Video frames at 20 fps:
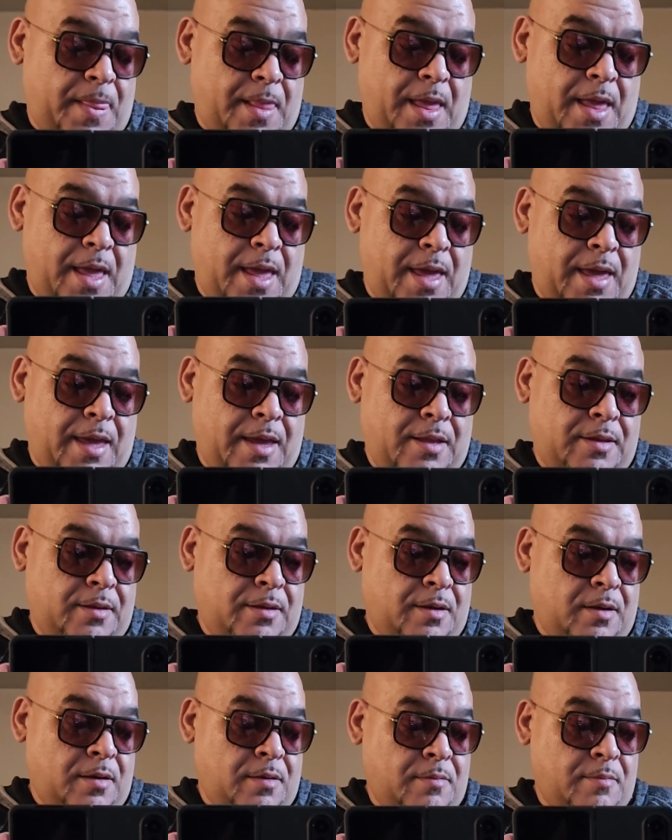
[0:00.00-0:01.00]
And
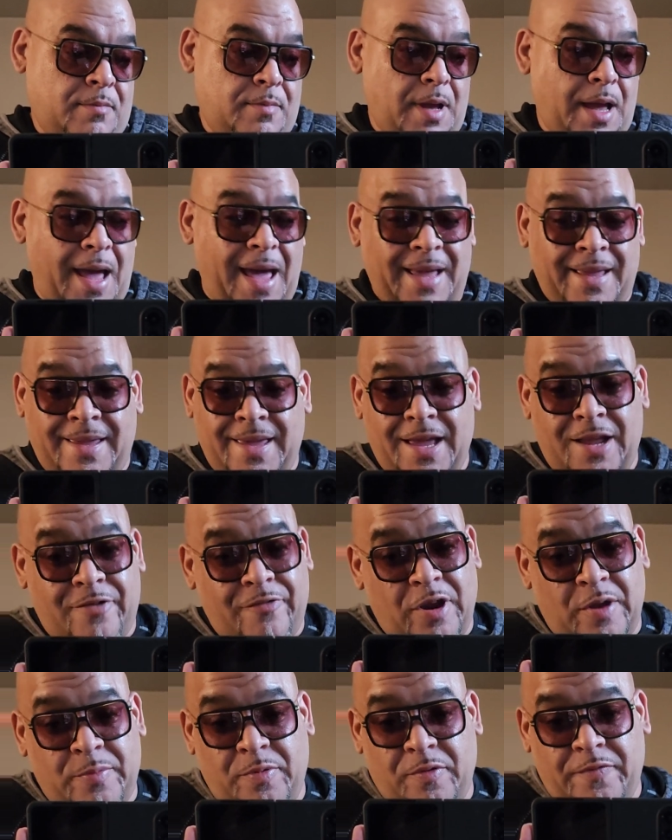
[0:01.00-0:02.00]
I get
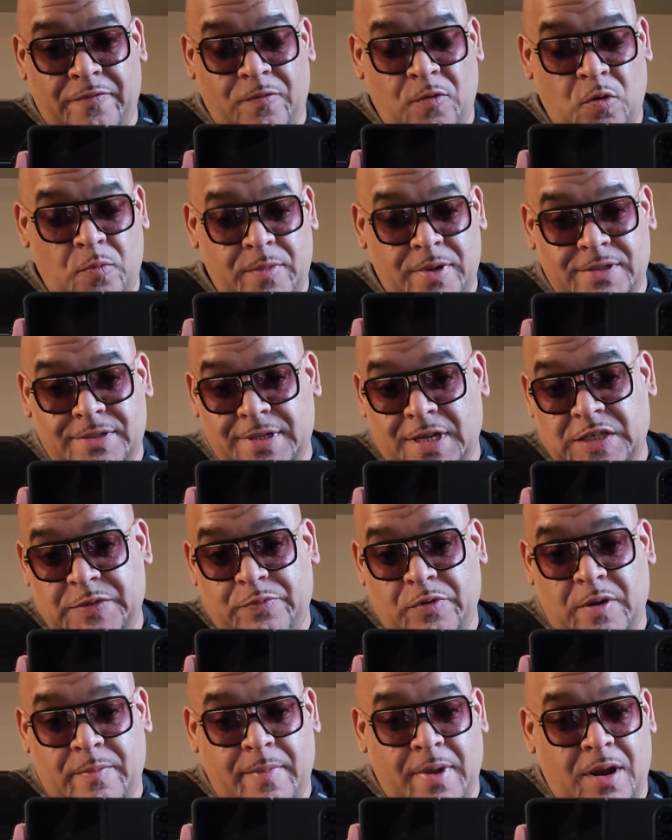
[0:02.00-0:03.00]
great performance. I
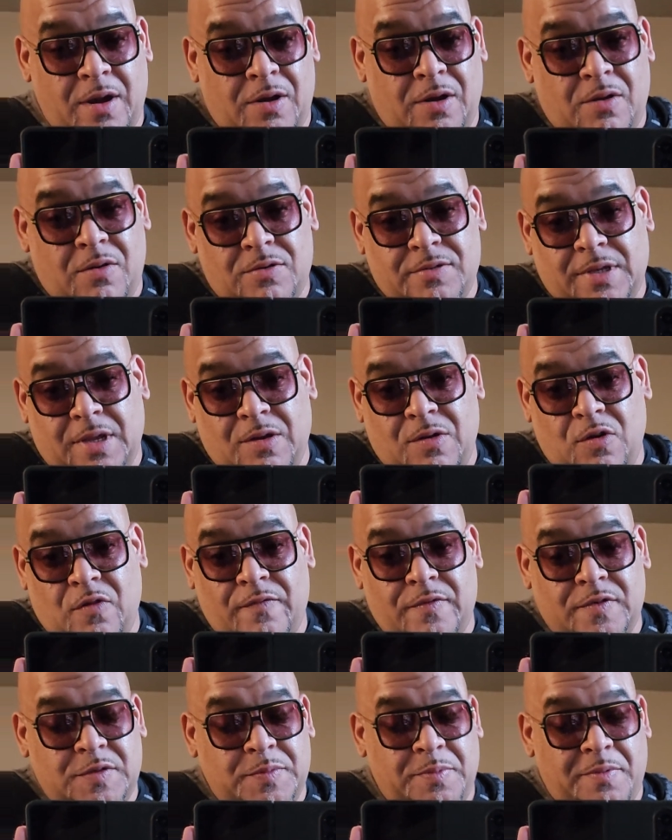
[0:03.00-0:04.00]
spray my clothes, I
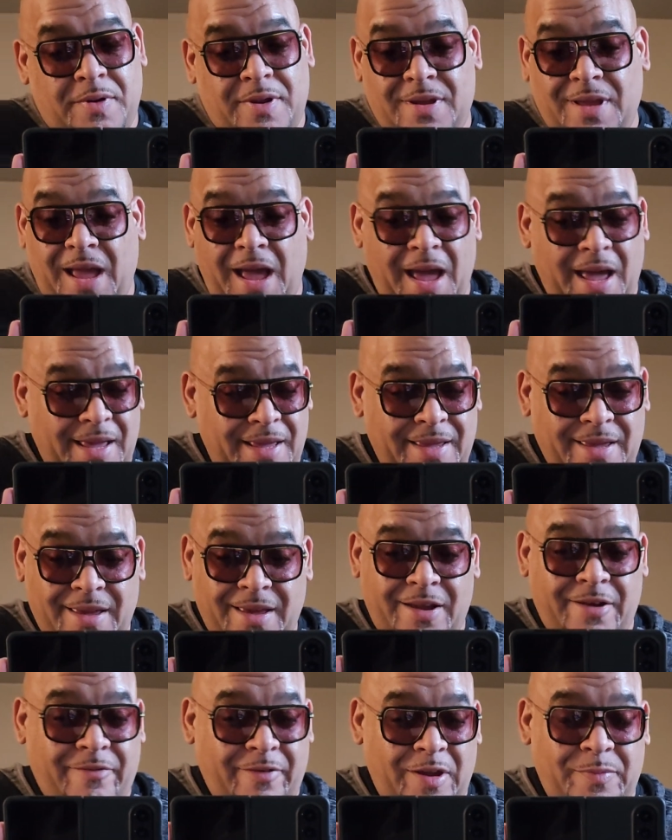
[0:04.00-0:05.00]
overspray. I
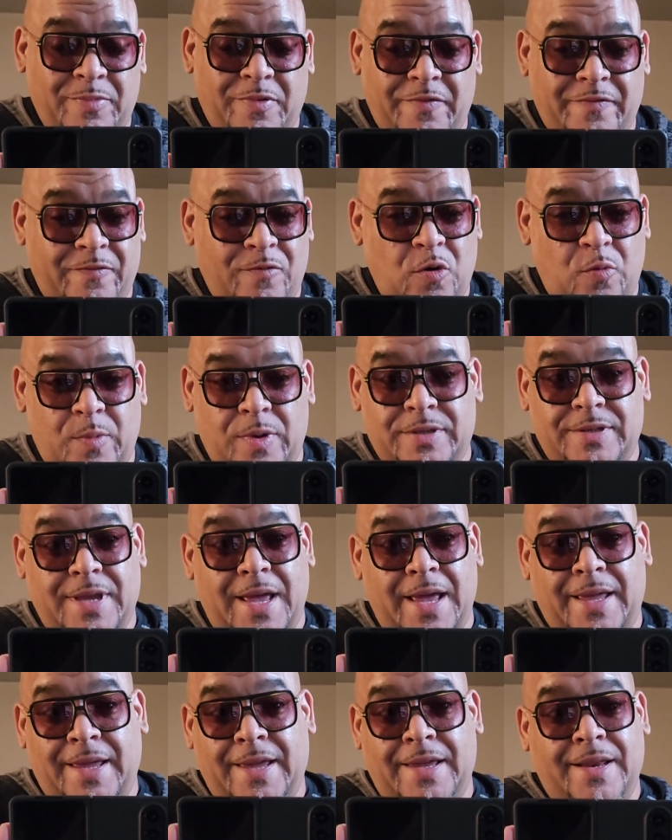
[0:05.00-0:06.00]
get great performance.
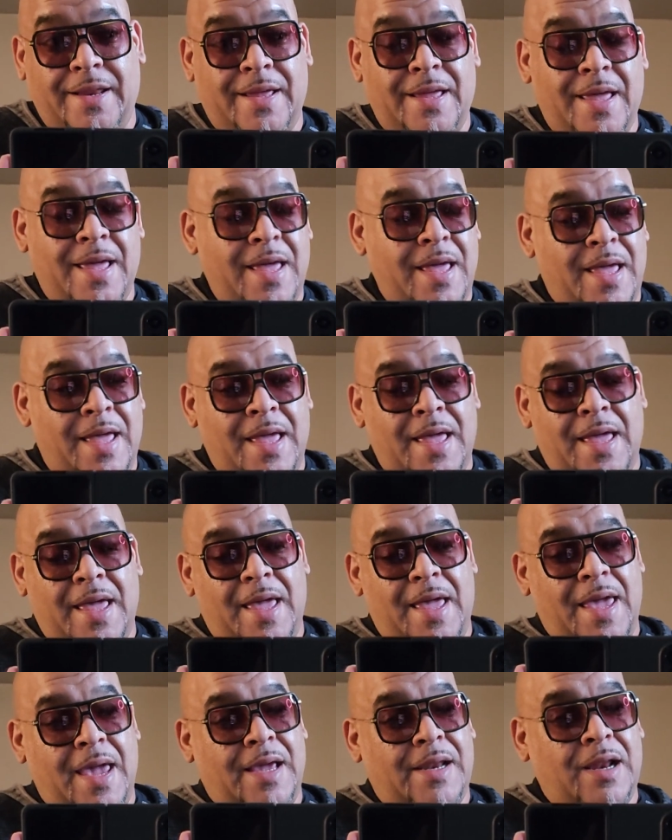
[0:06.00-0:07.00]
I get
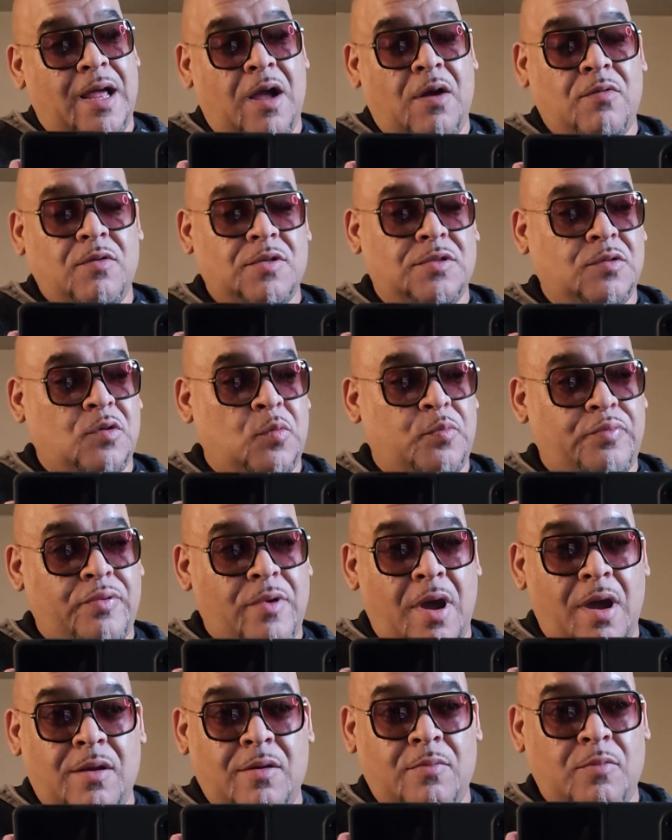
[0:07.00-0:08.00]
8 hours, no
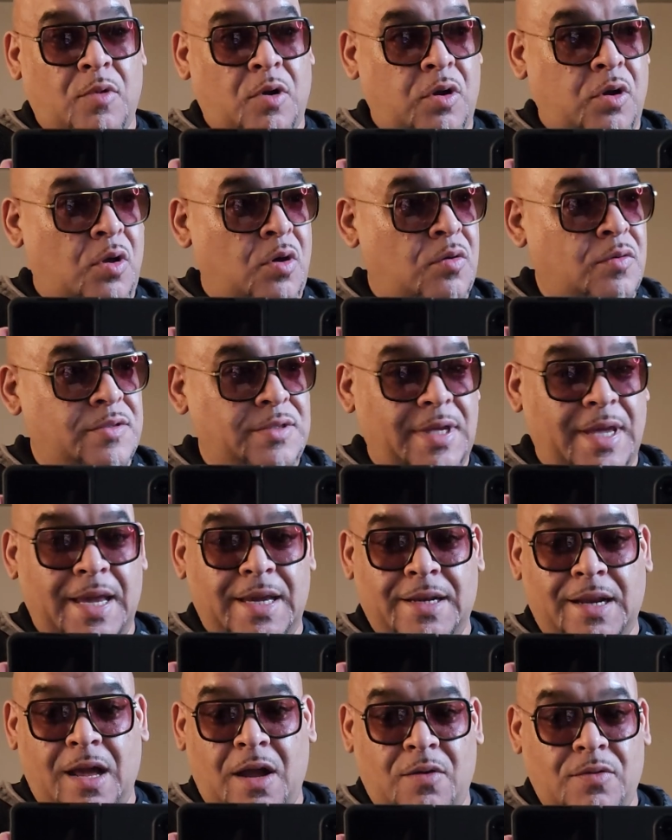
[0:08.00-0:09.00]
problem. Clothes,
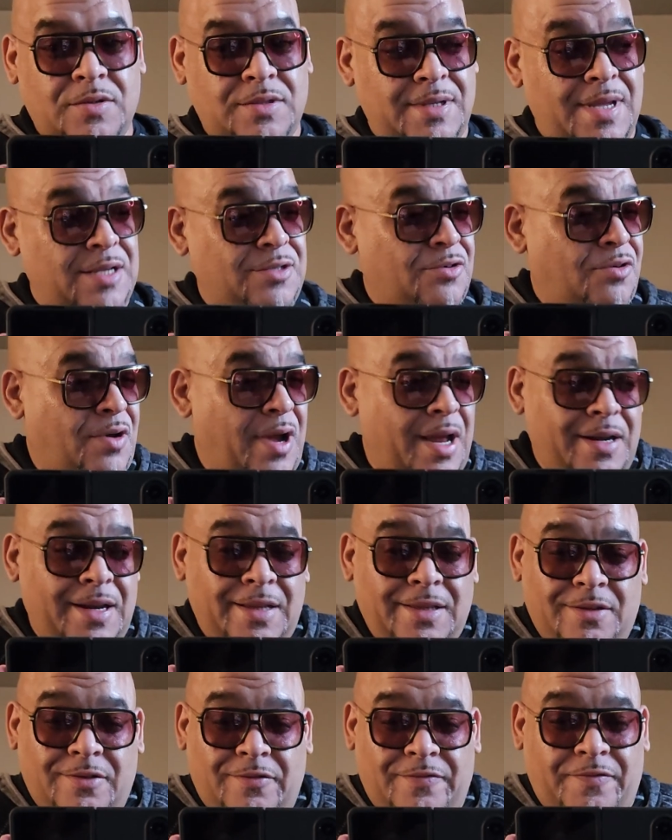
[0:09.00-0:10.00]
8 hours. That's all I
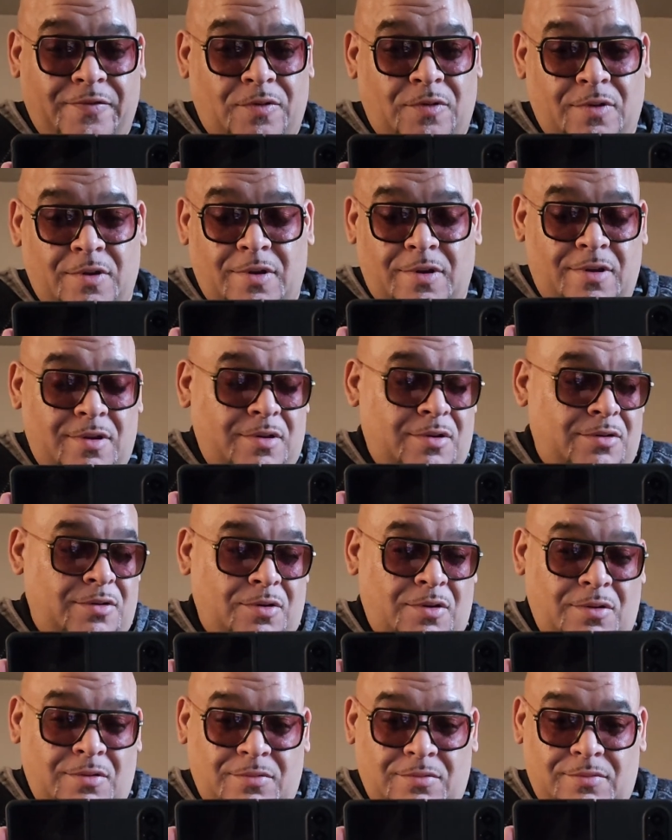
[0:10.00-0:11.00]
need this for, you
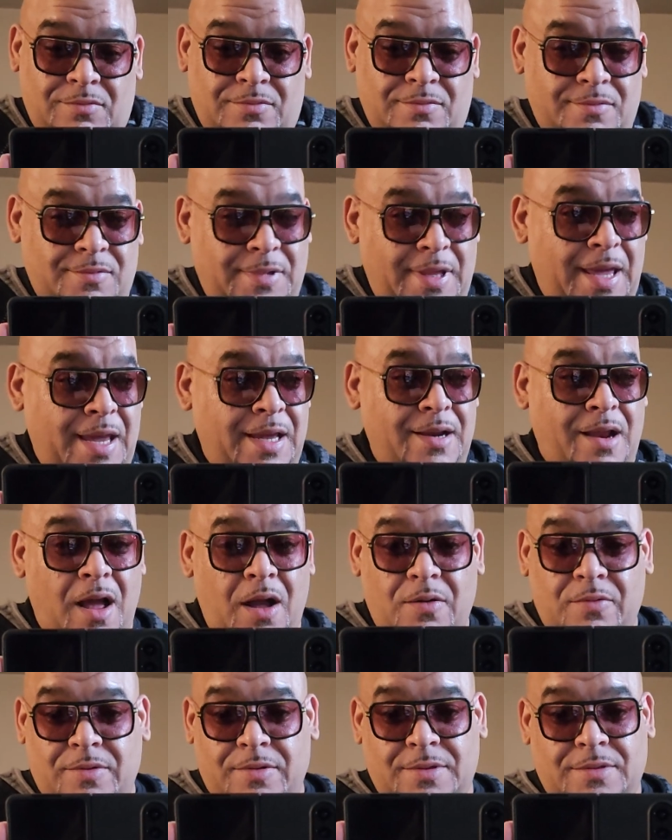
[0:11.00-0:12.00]
know, 8
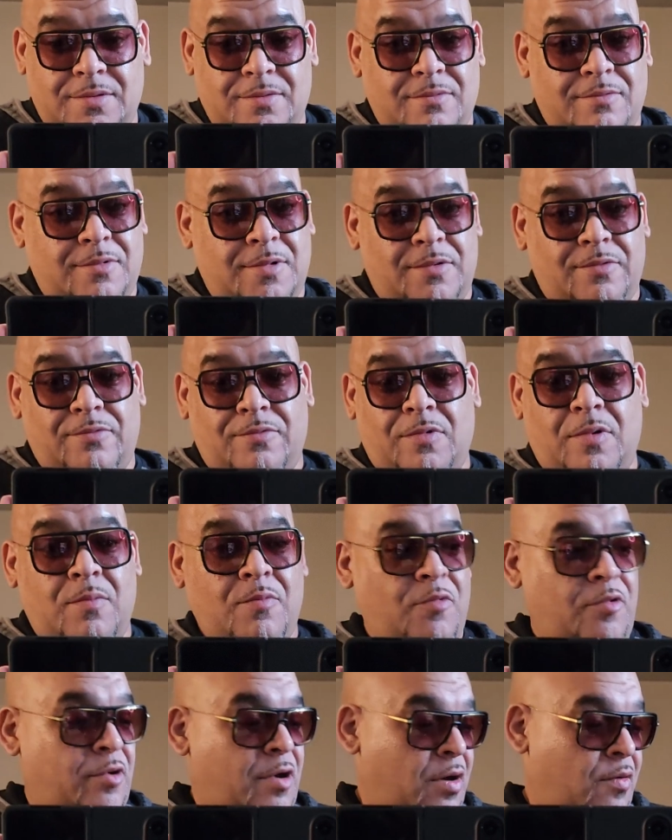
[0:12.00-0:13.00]
hours. What
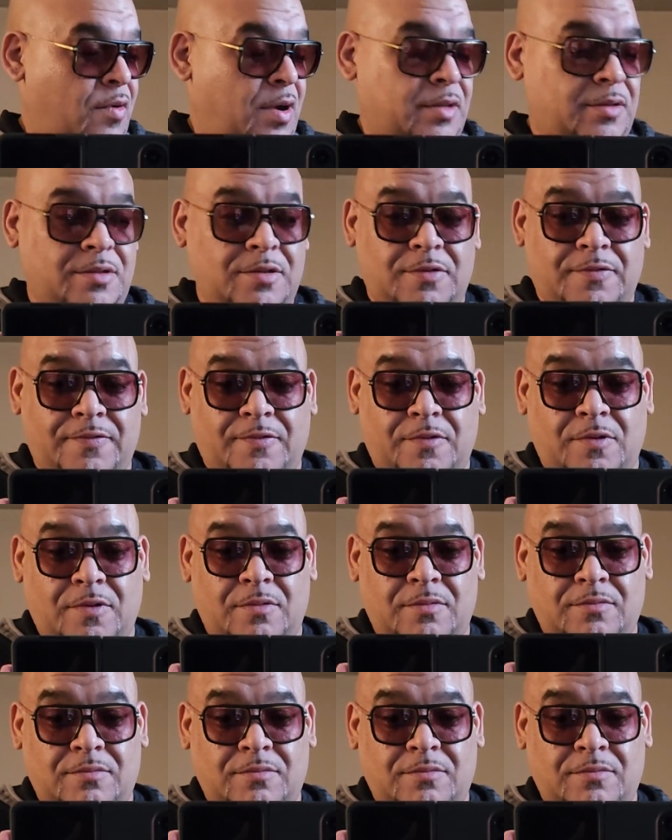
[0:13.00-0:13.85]
more do I want this for?